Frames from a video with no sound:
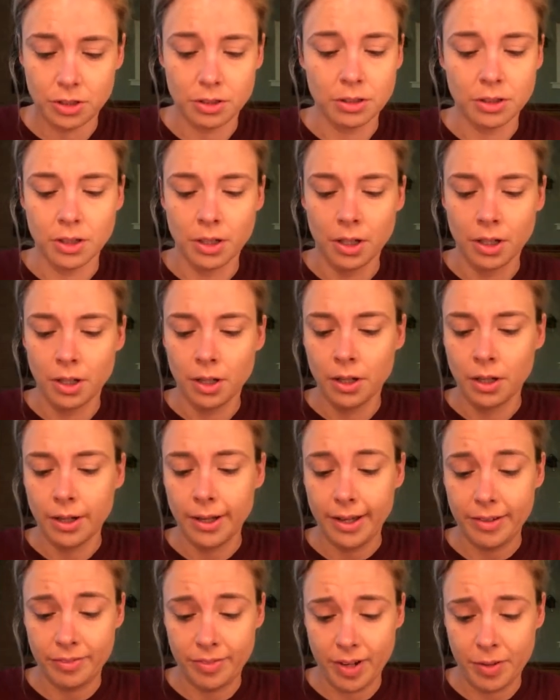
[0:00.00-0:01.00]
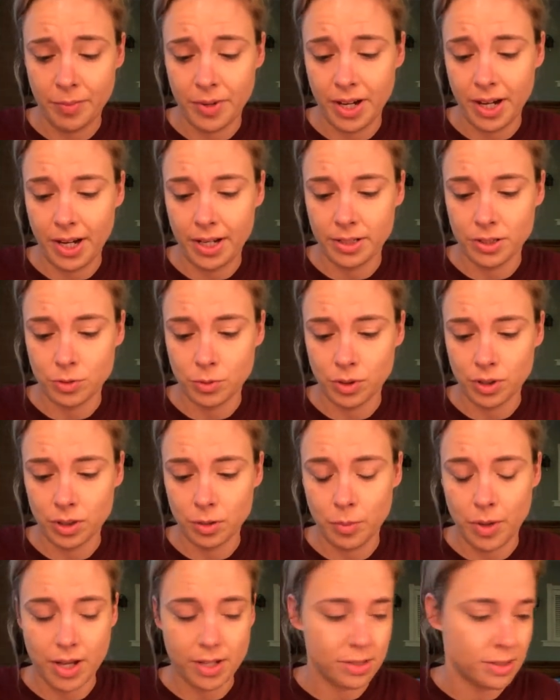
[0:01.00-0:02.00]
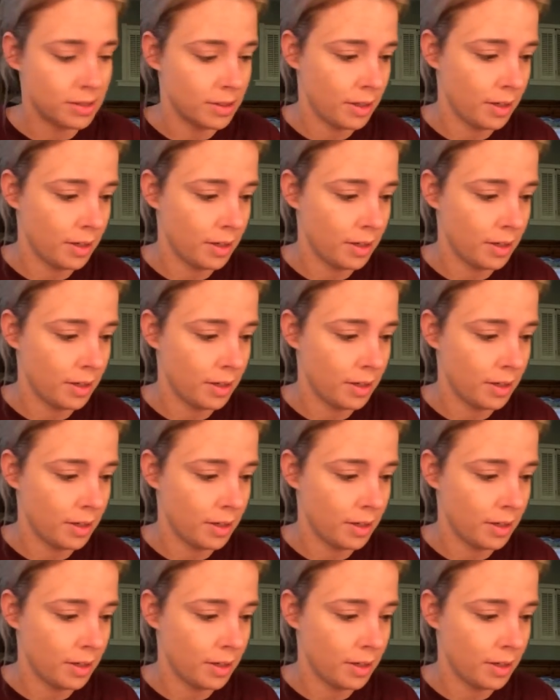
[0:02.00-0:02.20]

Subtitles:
and I found my hands work the best.